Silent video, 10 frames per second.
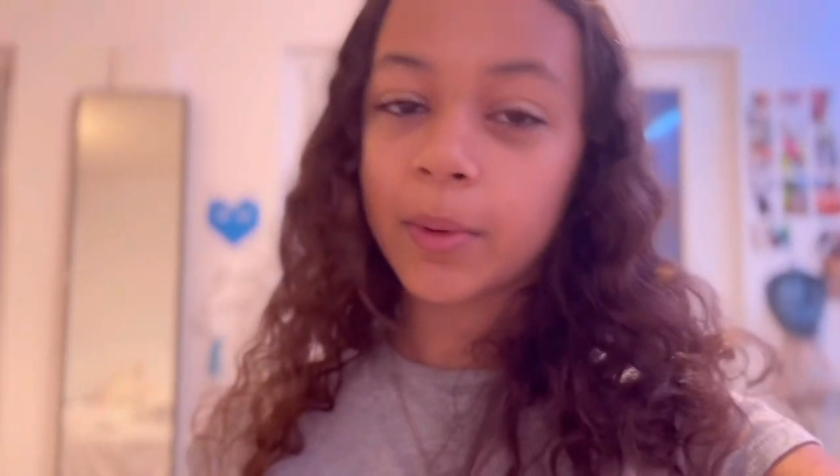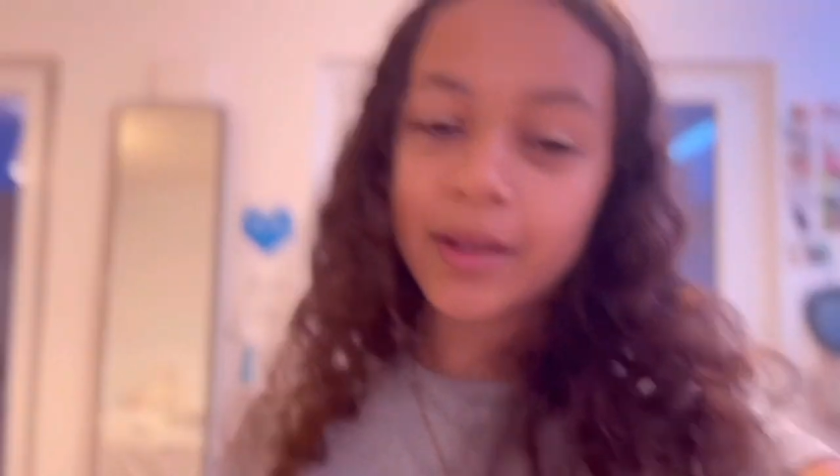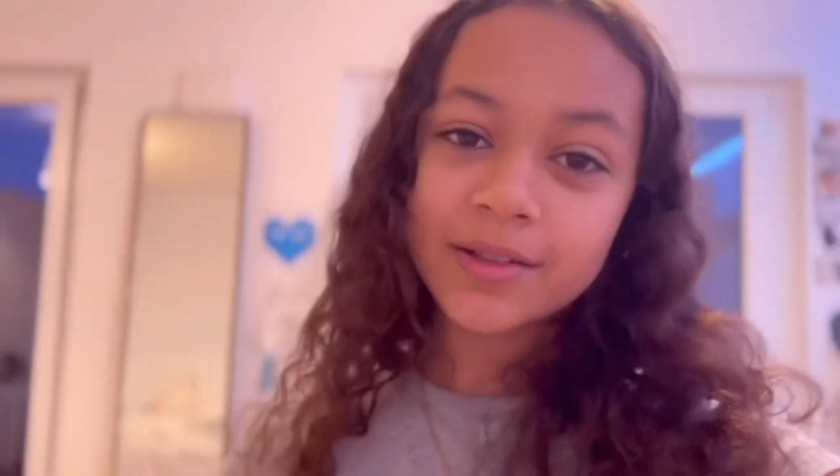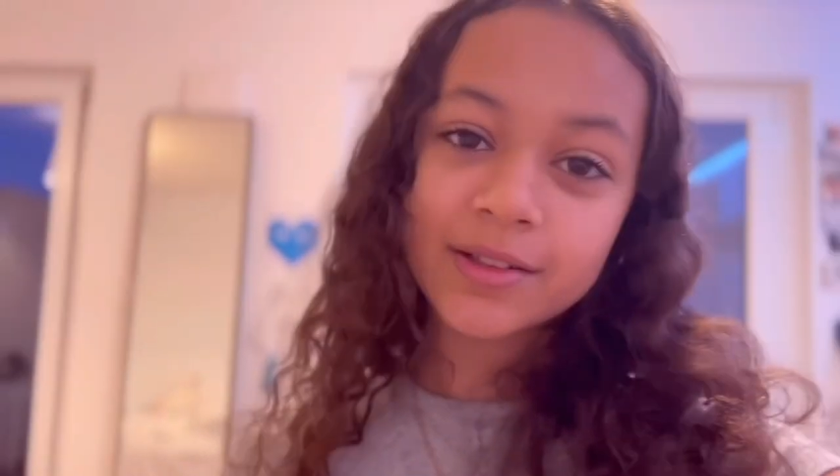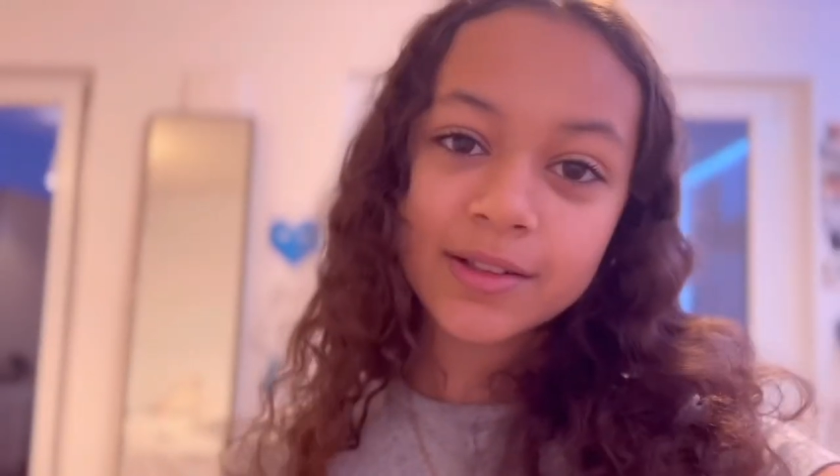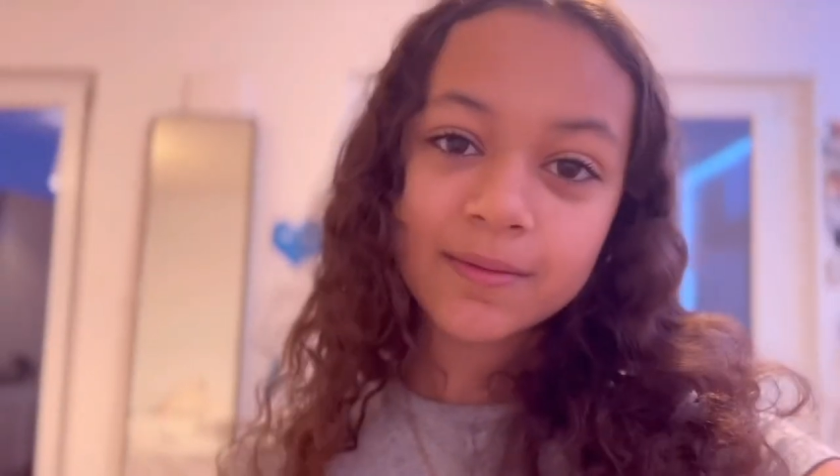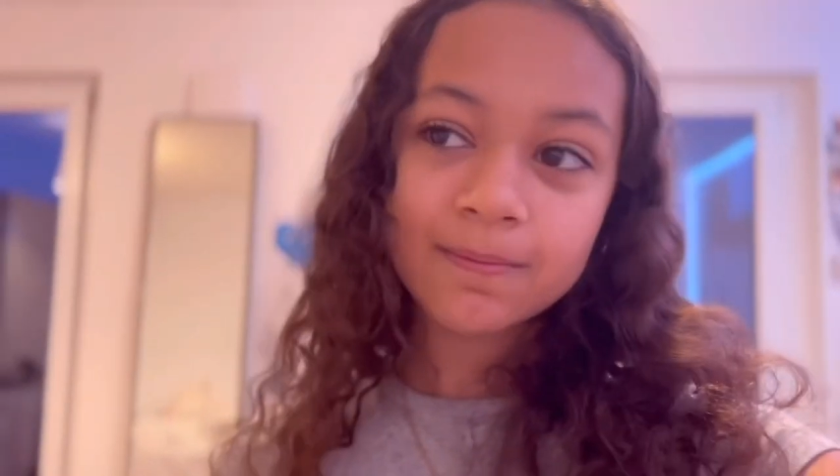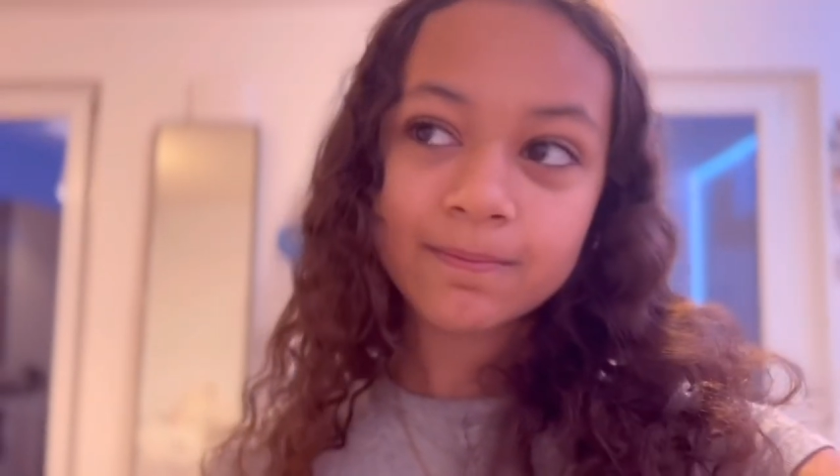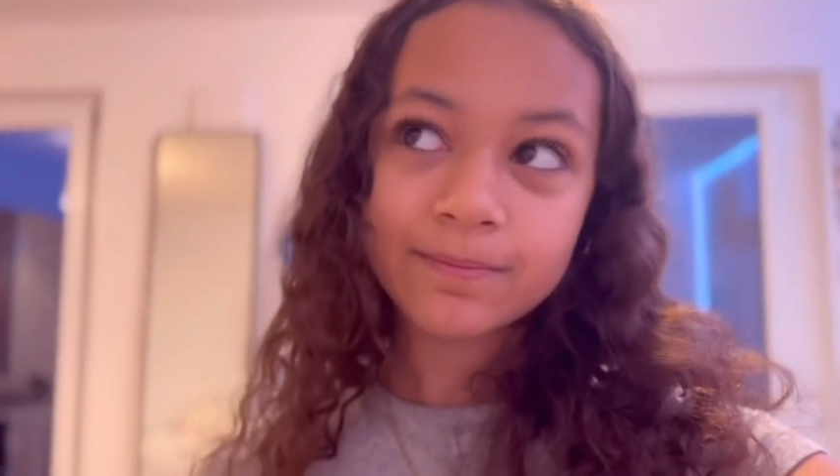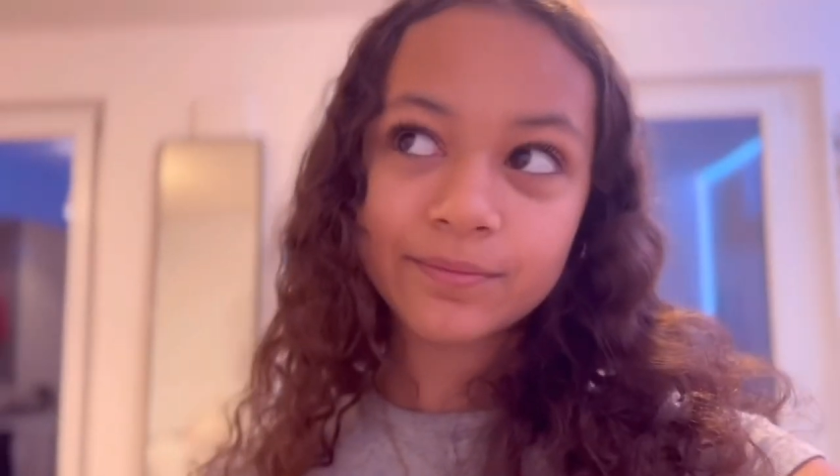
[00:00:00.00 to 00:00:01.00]
because
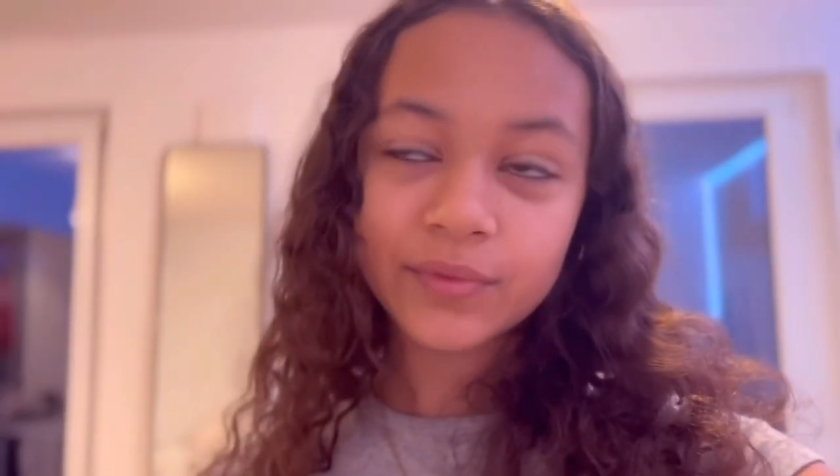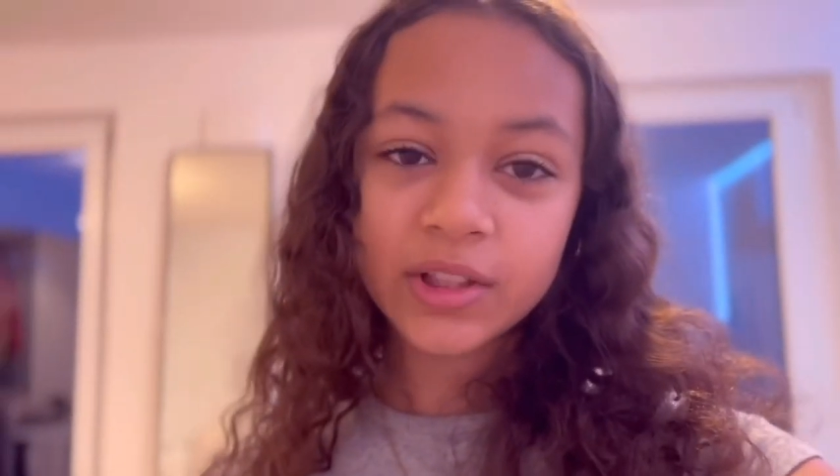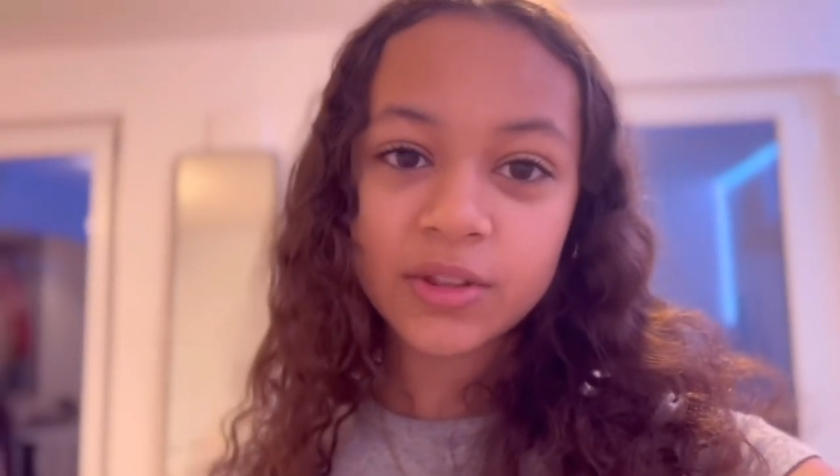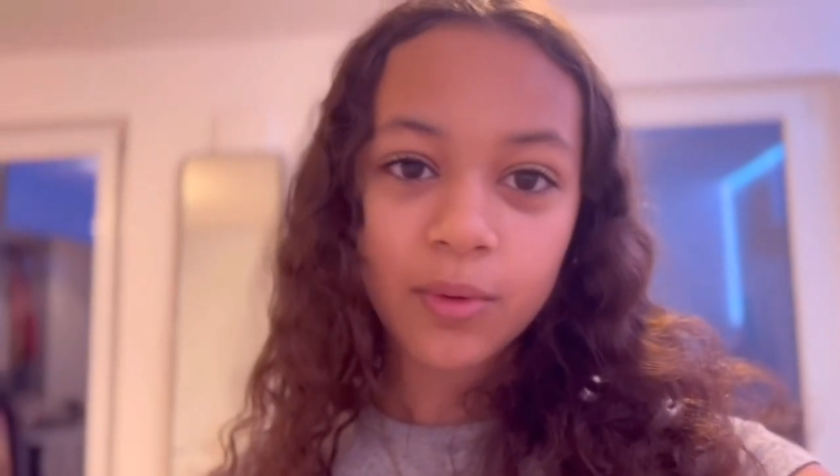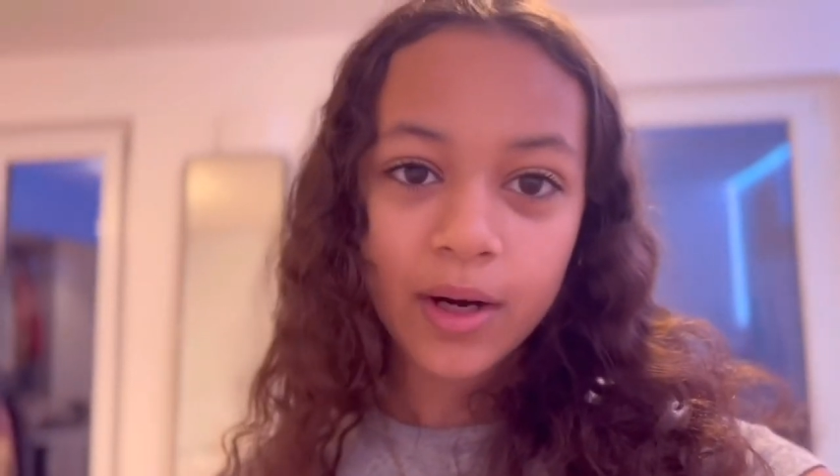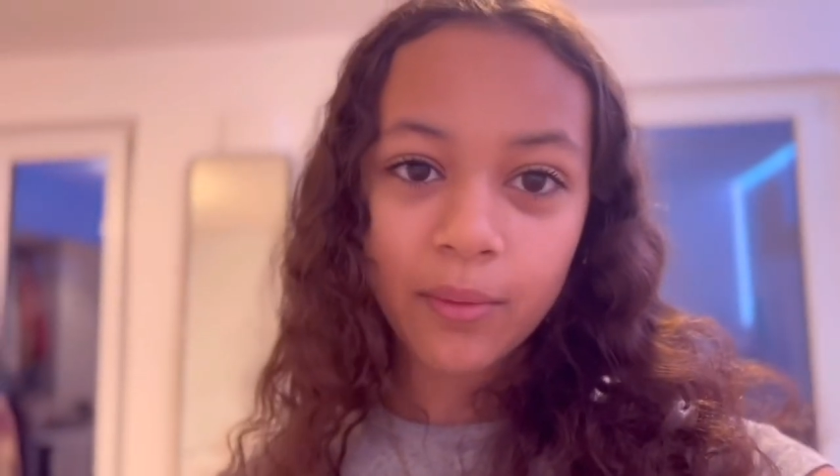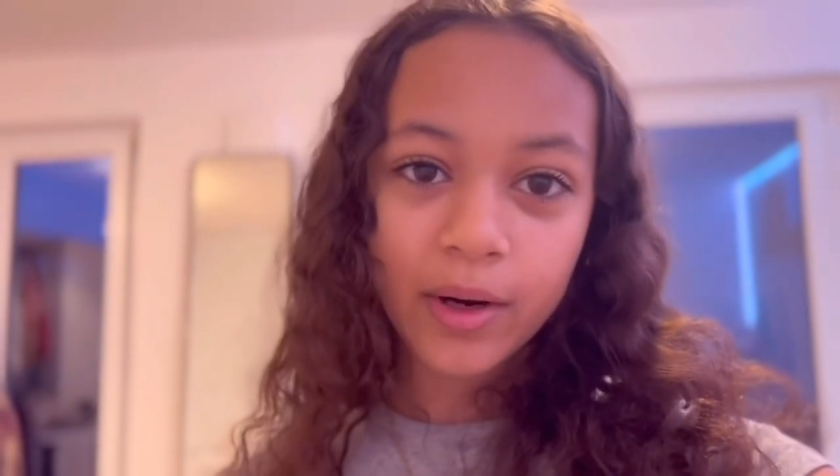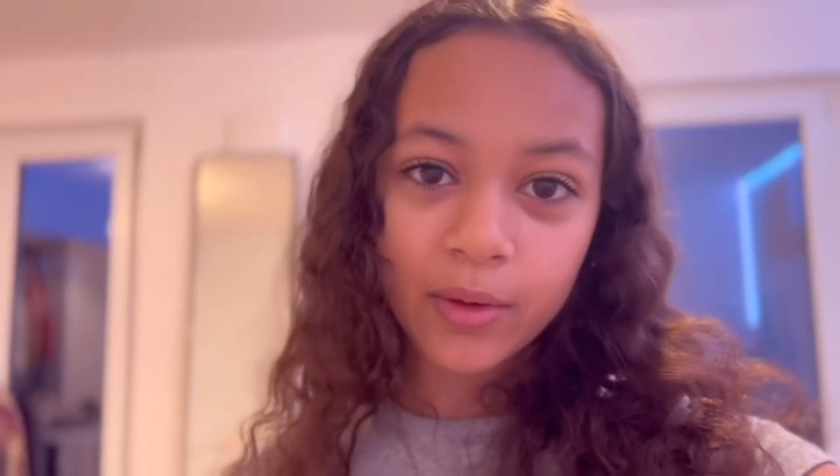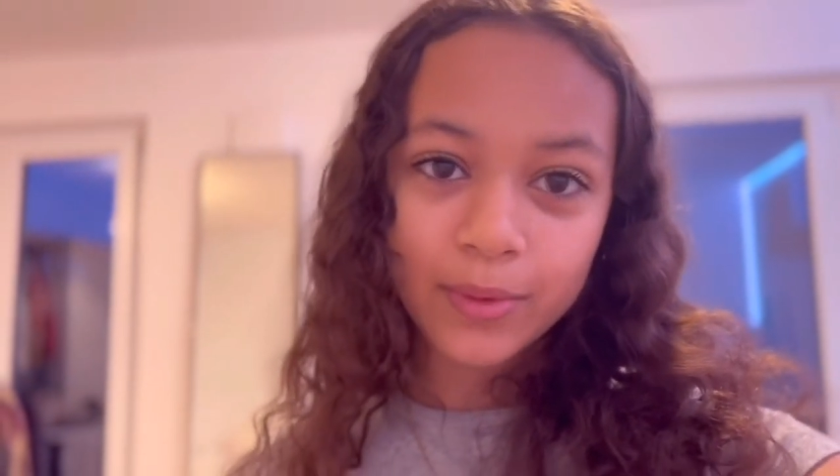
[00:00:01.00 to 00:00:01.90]
it's what I wear in a